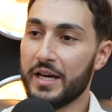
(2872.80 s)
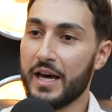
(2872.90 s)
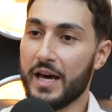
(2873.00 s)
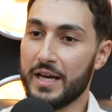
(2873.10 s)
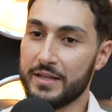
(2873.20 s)

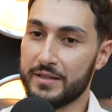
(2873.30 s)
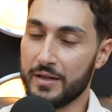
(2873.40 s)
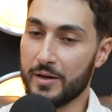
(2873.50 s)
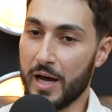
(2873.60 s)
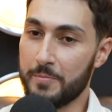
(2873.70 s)
And
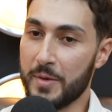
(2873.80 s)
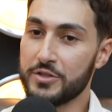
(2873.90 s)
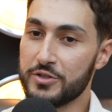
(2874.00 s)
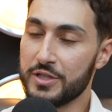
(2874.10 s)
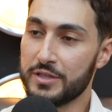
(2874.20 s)
I
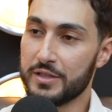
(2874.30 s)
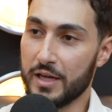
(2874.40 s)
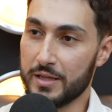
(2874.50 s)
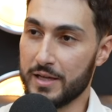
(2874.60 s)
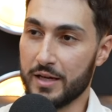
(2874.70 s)
mentioned
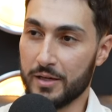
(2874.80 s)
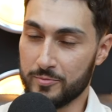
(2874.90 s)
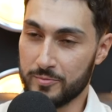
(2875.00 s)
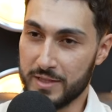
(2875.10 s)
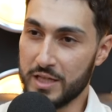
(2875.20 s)
the
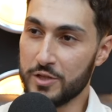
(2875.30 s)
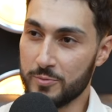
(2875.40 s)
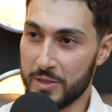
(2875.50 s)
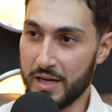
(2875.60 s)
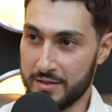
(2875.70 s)

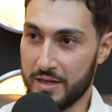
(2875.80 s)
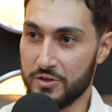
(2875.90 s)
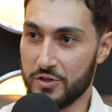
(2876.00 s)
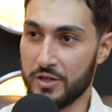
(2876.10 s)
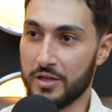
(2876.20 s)

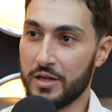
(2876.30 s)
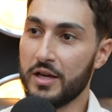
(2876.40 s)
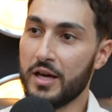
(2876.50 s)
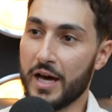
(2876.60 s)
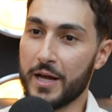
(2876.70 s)
dehumanization,
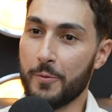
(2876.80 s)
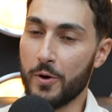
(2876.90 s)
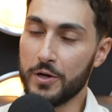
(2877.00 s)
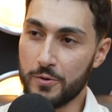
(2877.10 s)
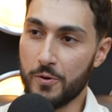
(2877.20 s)
and I
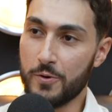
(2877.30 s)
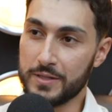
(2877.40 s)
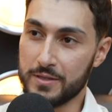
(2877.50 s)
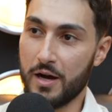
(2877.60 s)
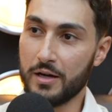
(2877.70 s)
want to go and
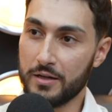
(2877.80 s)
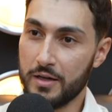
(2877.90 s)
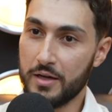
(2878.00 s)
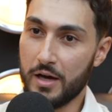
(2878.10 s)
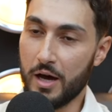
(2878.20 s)
talk
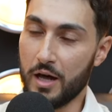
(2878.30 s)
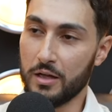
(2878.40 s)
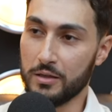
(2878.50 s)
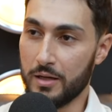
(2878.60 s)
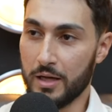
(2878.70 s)

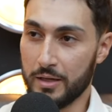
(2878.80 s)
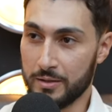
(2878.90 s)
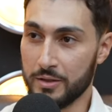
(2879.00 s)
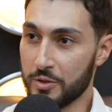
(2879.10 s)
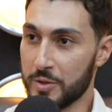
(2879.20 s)
a, a
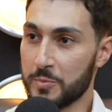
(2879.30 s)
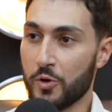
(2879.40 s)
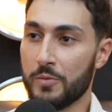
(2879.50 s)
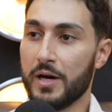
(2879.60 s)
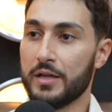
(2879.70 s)
little bit more
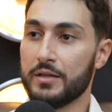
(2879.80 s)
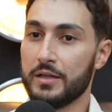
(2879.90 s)
about